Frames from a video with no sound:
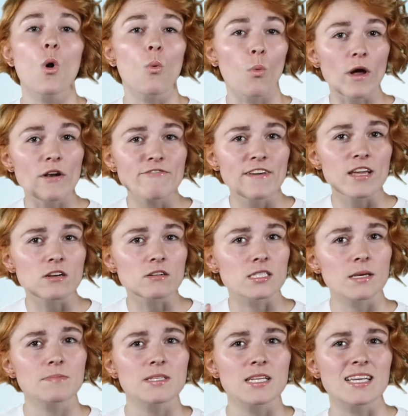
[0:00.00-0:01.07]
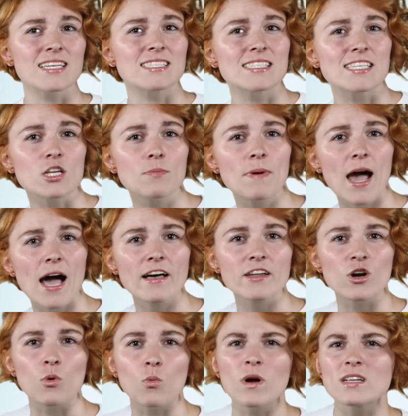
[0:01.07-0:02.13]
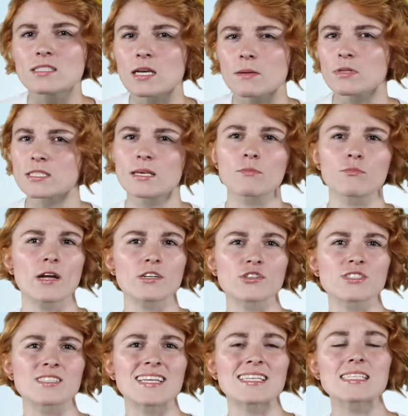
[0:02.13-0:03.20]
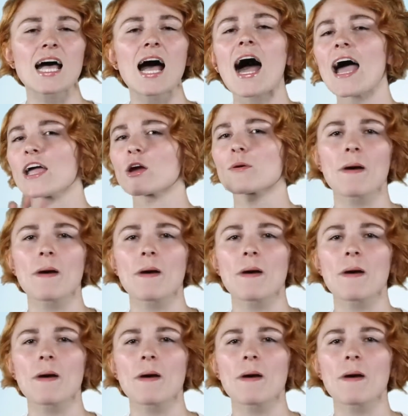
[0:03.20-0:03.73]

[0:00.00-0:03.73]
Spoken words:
One finger dipped in a concealer palette or one double dip renders the entire